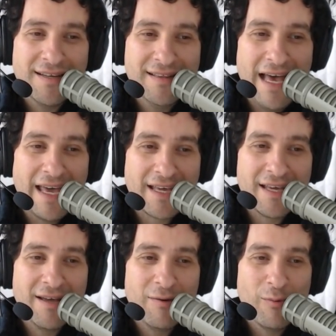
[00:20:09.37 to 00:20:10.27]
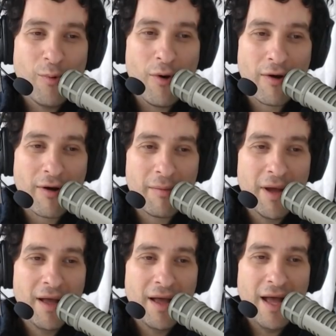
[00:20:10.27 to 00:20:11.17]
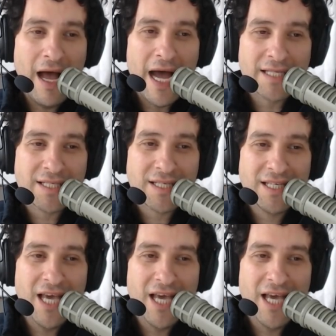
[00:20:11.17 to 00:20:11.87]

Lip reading: like warm, hot